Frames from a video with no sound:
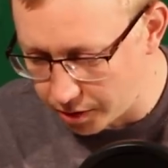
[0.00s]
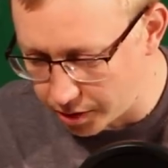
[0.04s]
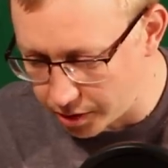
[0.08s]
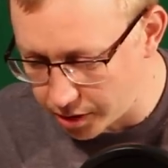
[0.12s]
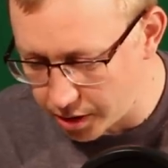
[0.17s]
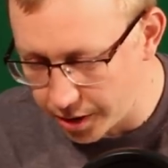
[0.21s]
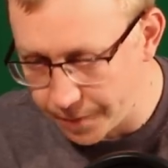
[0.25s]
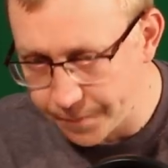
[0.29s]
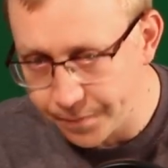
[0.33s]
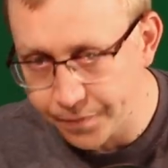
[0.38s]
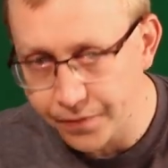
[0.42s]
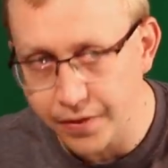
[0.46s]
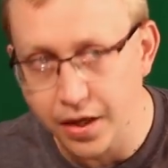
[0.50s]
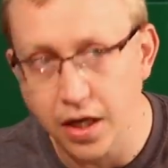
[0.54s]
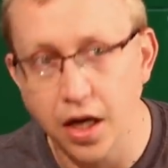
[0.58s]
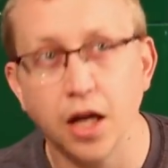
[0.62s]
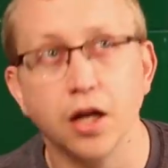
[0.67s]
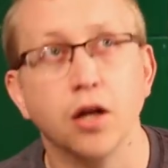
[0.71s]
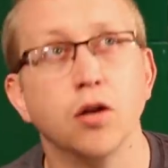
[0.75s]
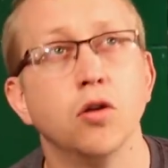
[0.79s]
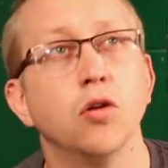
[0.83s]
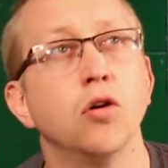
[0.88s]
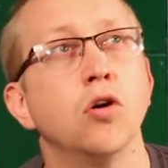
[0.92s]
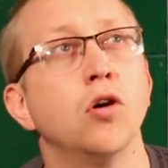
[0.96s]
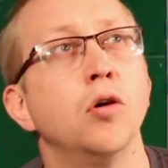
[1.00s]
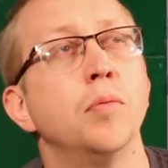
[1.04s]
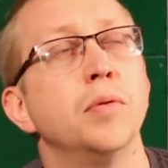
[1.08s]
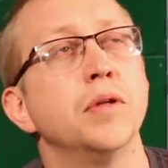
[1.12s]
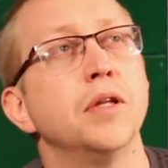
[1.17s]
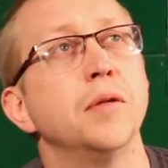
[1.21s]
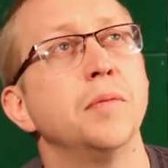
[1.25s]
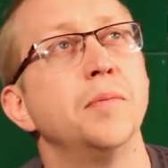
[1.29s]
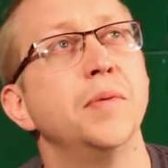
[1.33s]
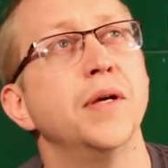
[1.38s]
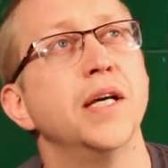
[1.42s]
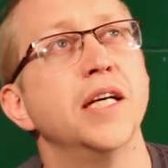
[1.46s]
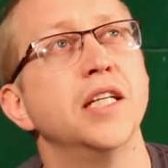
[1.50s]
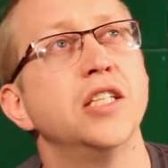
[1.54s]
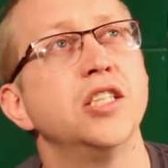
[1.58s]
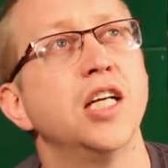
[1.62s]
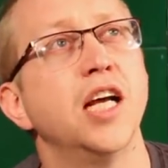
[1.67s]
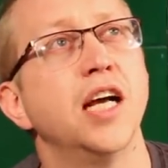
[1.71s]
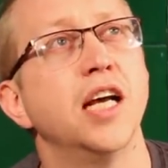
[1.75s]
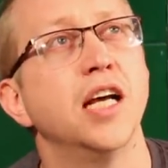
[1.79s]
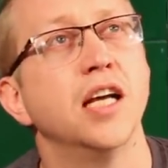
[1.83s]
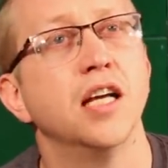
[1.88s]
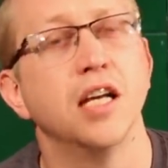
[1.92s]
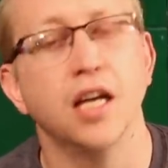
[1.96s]
point, mm-hmm. and I look up at the
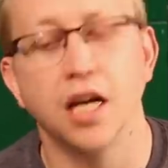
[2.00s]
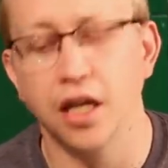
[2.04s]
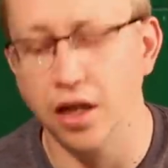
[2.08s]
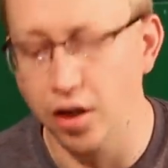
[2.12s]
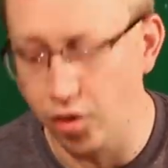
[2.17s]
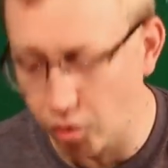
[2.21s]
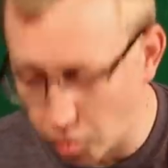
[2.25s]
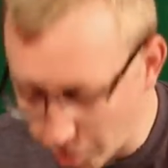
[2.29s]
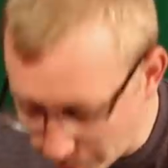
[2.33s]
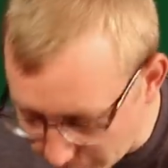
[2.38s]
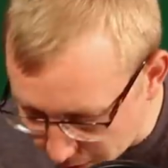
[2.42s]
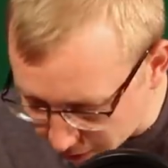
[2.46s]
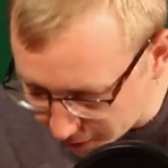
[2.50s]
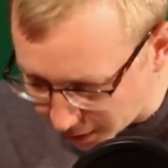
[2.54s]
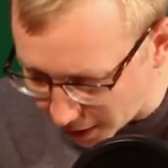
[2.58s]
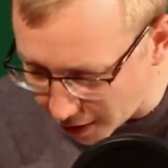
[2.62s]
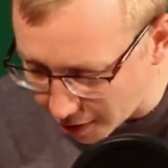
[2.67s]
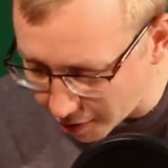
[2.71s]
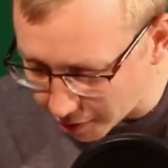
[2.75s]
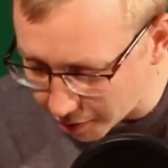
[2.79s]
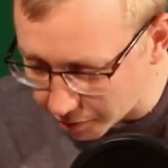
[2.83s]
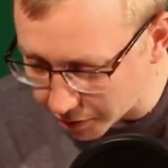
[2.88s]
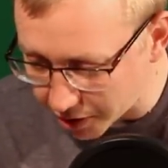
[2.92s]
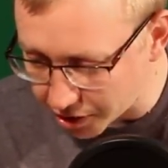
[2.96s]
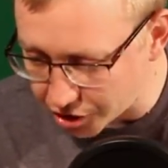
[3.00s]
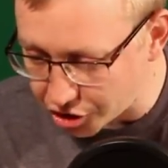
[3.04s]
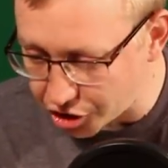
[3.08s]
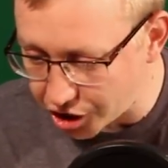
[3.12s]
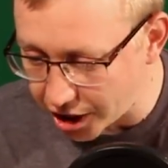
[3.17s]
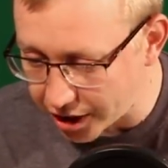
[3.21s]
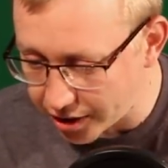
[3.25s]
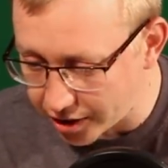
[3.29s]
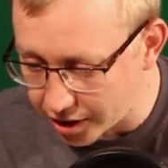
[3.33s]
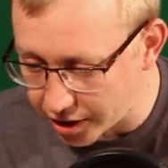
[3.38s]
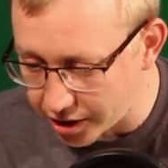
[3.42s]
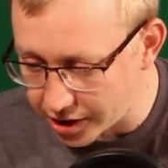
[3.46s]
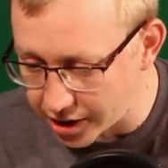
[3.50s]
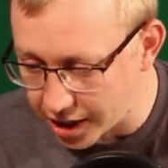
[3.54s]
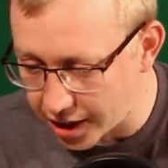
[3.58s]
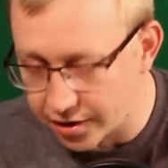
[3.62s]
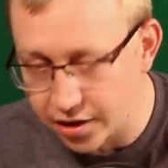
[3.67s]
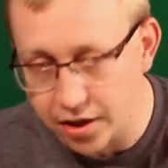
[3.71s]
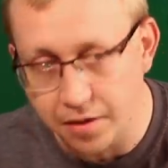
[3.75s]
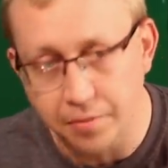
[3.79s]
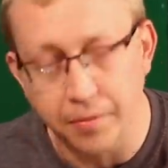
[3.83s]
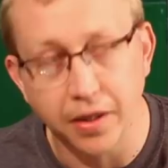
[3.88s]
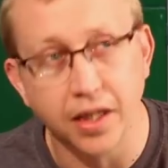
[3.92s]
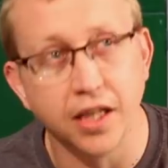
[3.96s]
picture, and I look back down at the shit that he's
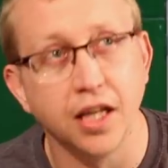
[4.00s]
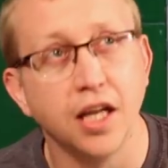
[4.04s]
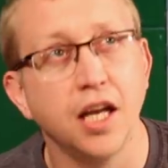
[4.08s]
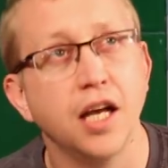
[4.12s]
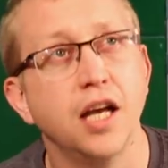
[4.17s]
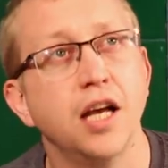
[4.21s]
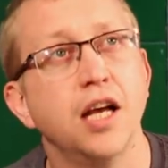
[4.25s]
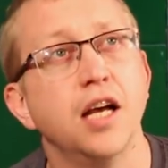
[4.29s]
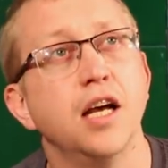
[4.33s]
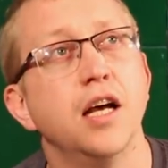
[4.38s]
handed me.